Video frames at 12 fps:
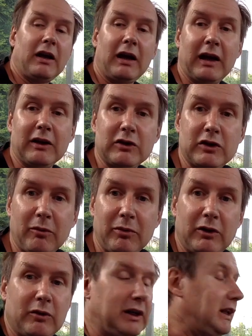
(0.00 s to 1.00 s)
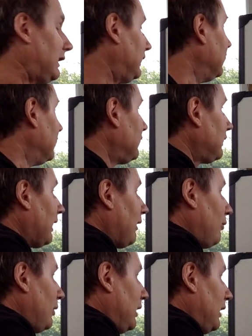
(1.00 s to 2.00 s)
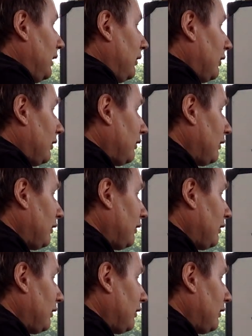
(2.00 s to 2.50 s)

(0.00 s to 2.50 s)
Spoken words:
at WE, with